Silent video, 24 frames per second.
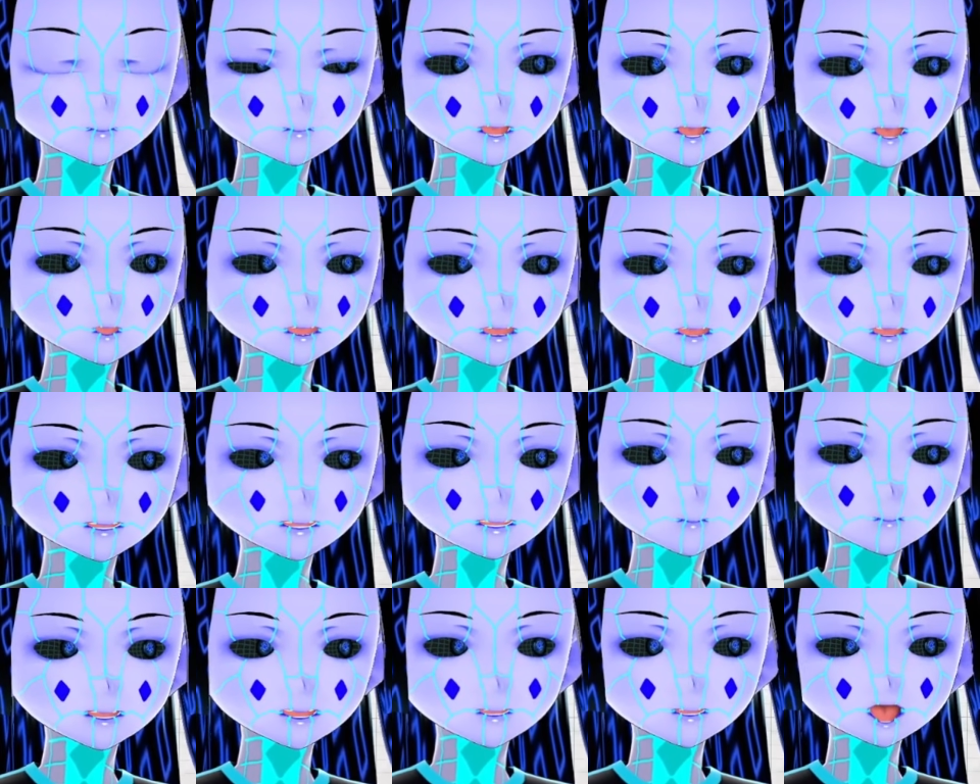you're
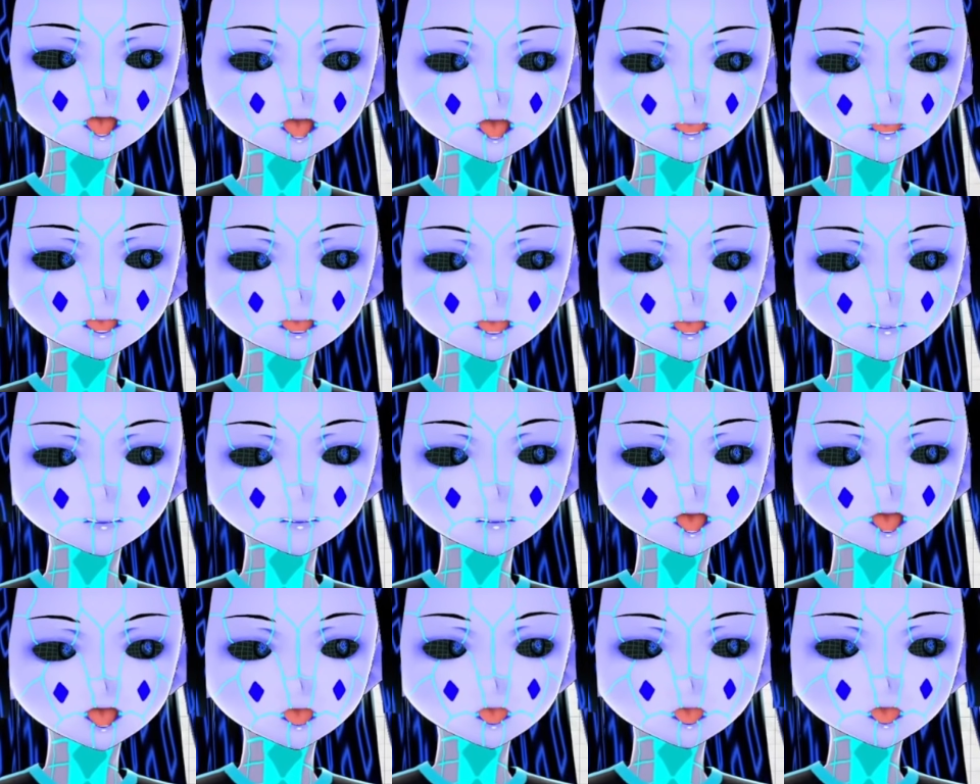dividing
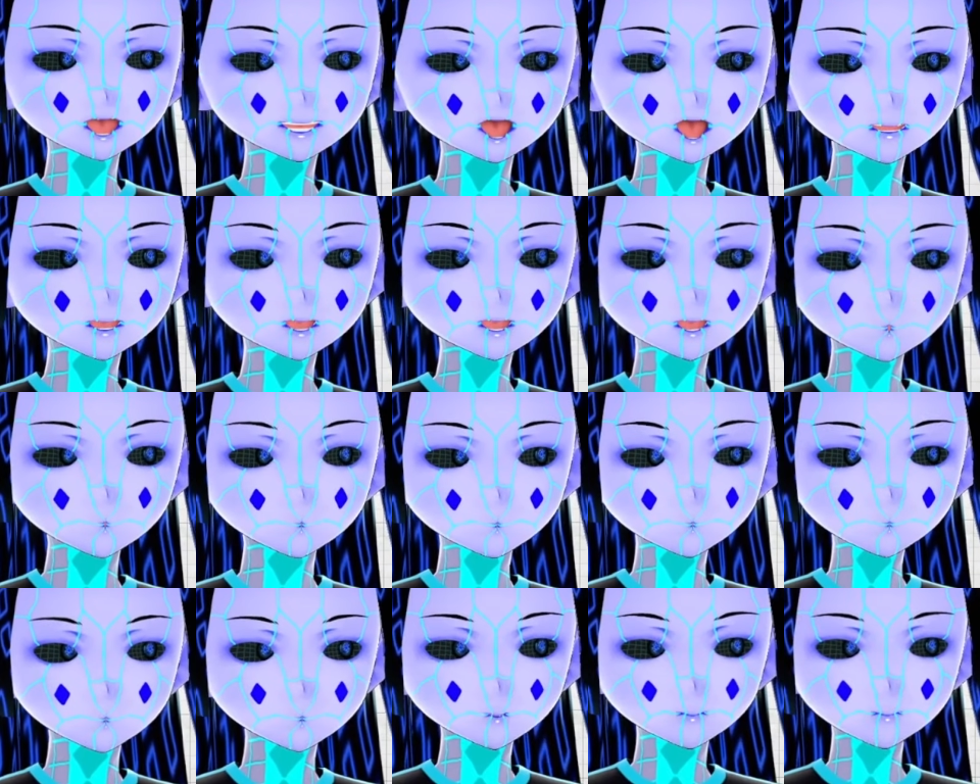some
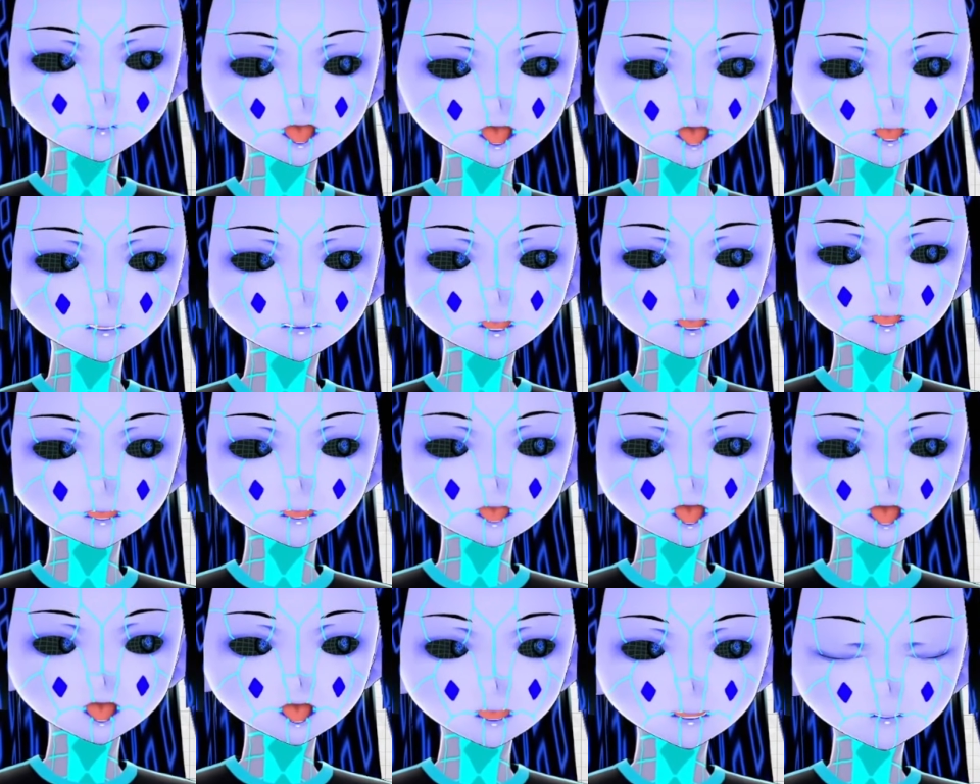value by 0.